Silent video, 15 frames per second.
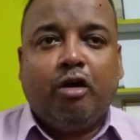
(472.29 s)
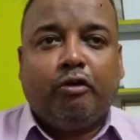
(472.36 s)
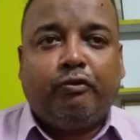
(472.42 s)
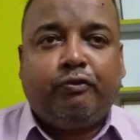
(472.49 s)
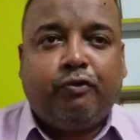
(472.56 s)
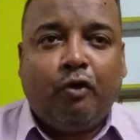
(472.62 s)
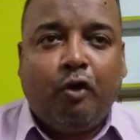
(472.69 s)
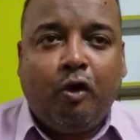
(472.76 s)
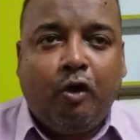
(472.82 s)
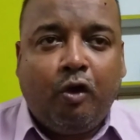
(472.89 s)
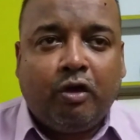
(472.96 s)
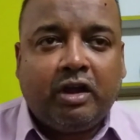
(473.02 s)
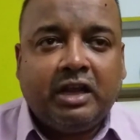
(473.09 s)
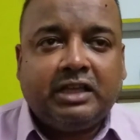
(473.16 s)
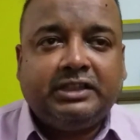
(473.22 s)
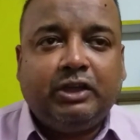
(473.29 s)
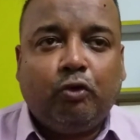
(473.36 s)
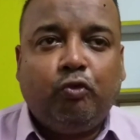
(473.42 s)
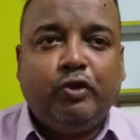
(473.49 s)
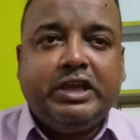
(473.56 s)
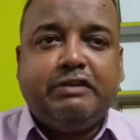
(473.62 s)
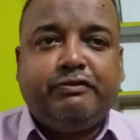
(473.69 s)
for the
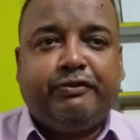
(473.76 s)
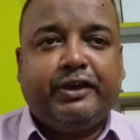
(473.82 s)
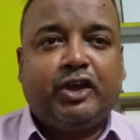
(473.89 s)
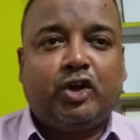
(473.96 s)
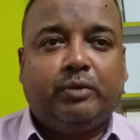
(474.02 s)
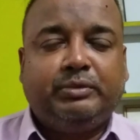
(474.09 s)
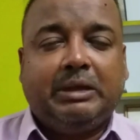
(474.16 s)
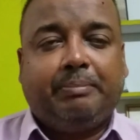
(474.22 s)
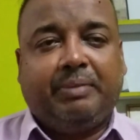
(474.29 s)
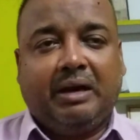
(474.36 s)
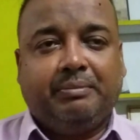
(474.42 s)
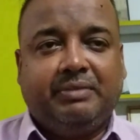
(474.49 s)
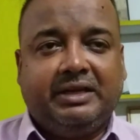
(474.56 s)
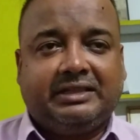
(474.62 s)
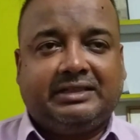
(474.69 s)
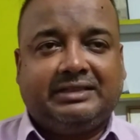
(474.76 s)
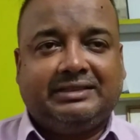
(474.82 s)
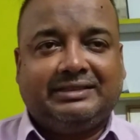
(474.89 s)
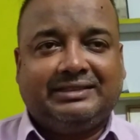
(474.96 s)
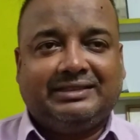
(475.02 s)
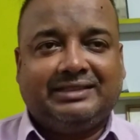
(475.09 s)
welfare of the public.